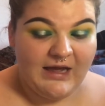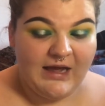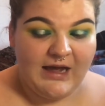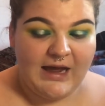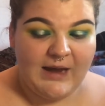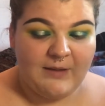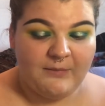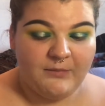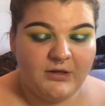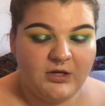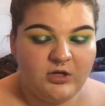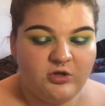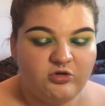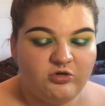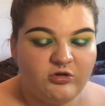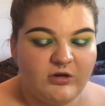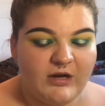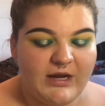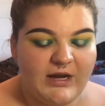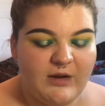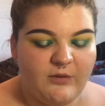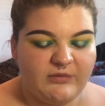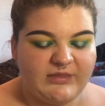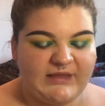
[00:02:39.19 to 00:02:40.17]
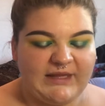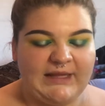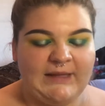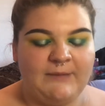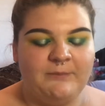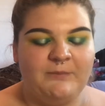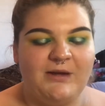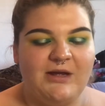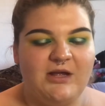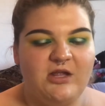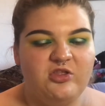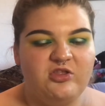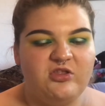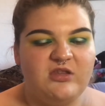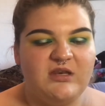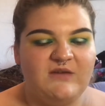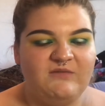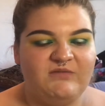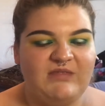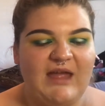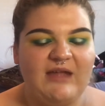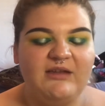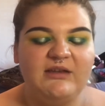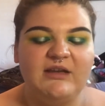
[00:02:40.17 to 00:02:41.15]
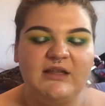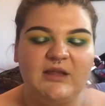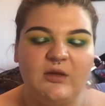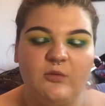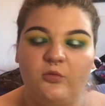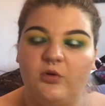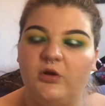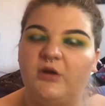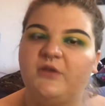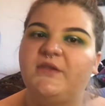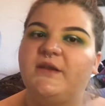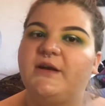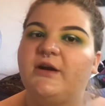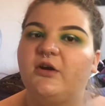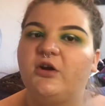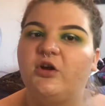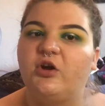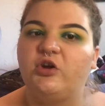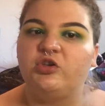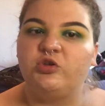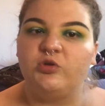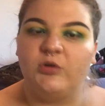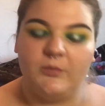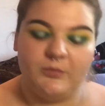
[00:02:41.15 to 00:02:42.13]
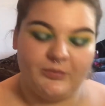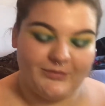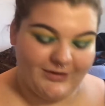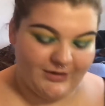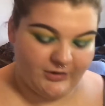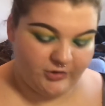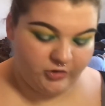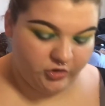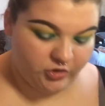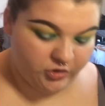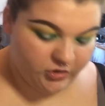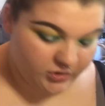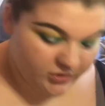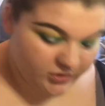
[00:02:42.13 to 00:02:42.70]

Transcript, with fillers: I'm going to try it with a sponge, and if that doesn't work, then I'll go to a brush.